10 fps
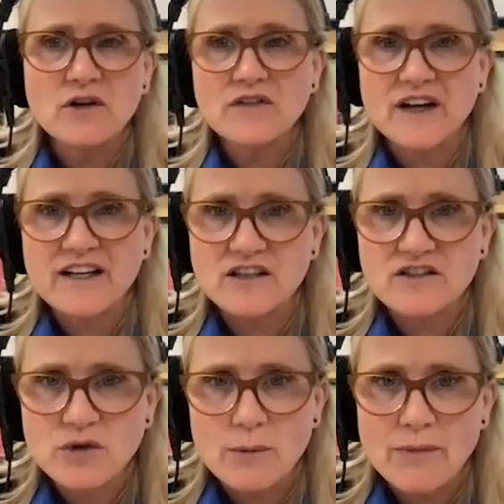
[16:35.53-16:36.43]
i don't know that
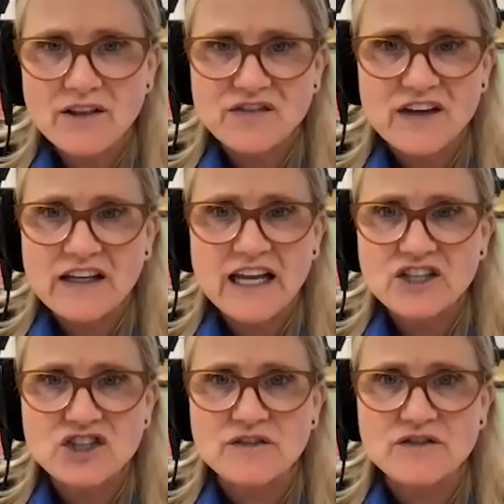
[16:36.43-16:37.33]
i could do a month
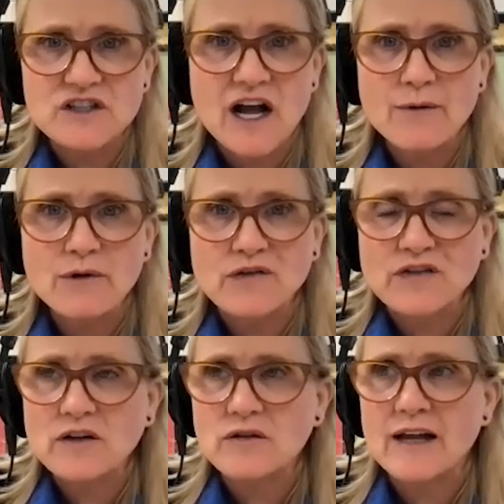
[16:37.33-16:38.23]
vacation of just i
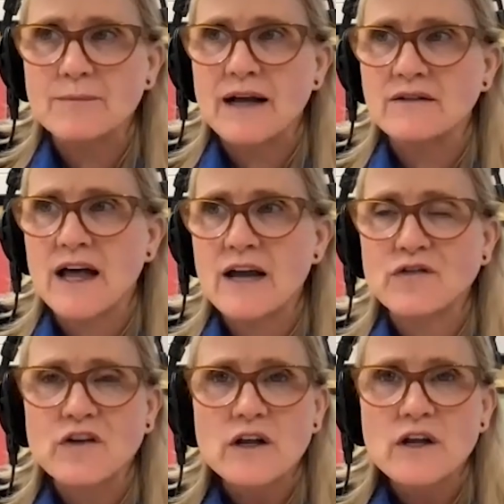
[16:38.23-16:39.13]
would feel no. like my
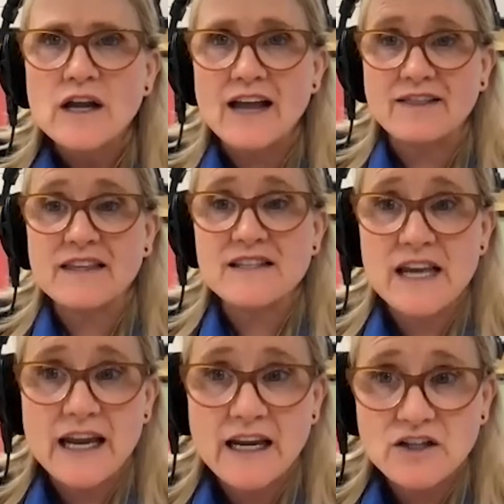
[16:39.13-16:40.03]
life at
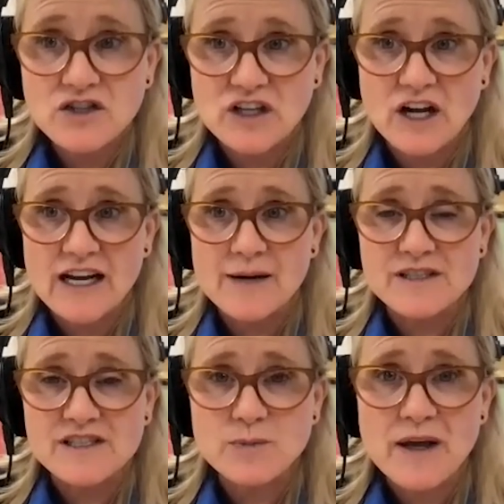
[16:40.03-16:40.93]
this age that
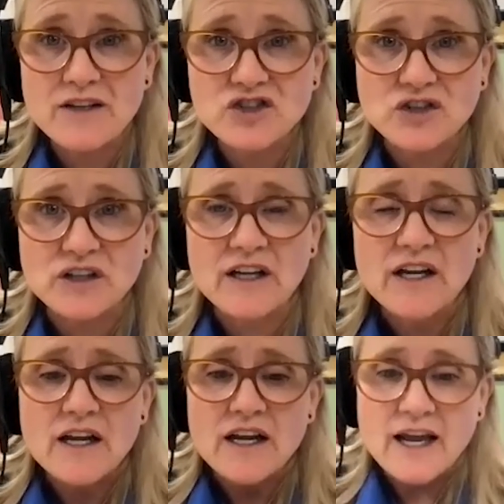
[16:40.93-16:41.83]
i am
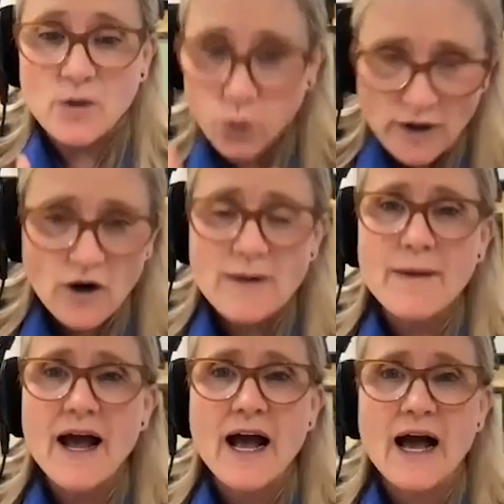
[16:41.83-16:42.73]
especially and where
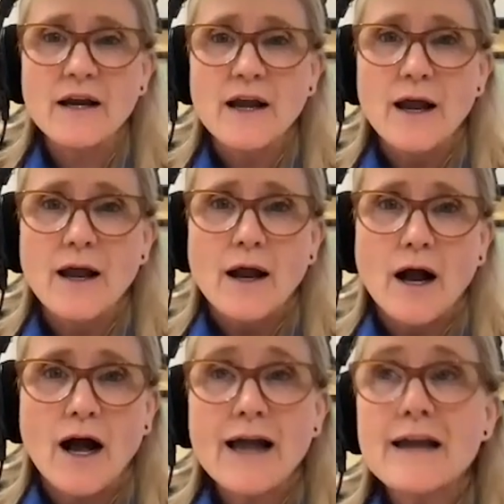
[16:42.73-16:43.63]
i'm at
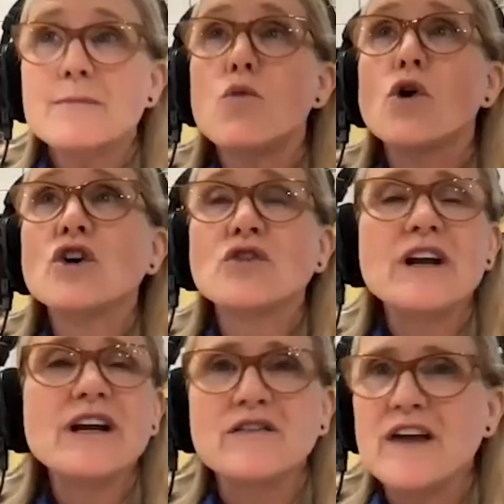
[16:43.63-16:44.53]
i am
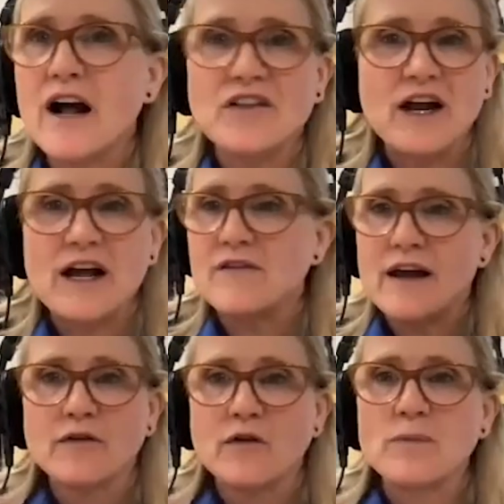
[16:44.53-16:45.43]
more creative now than
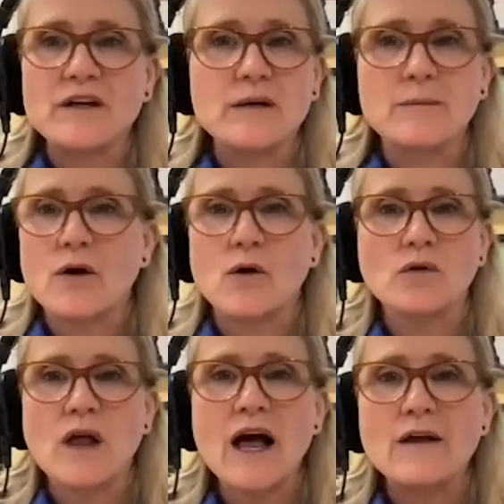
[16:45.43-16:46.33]
i have ever been in my whole